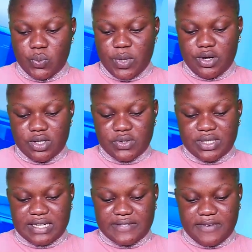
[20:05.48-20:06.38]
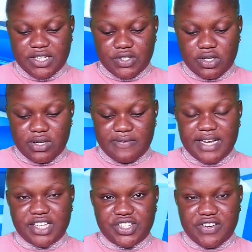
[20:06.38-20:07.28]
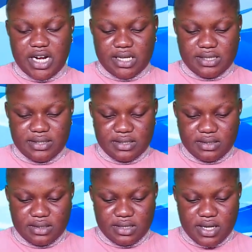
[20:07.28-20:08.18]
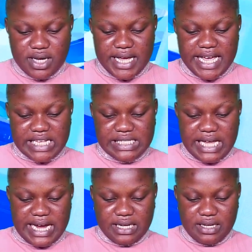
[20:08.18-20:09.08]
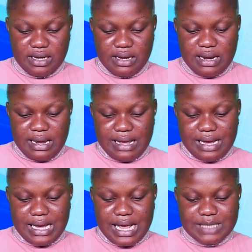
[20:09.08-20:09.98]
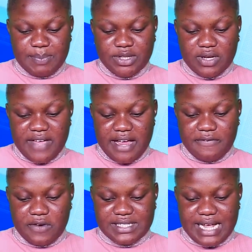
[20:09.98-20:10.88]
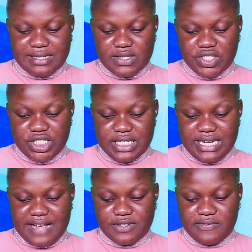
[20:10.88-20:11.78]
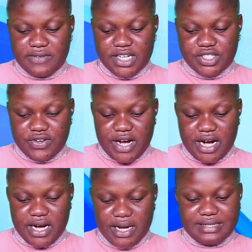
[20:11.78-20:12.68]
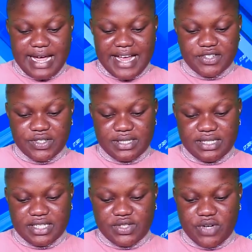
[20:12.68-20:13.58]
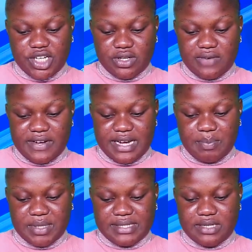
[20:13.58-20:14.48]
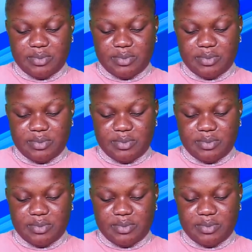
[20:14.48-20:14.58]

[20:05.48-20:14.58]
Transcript: were not to the satisfaction of Nigerians. He said, as part of efforts as touching the lives of Nigeria, they are introducing this range of NNPC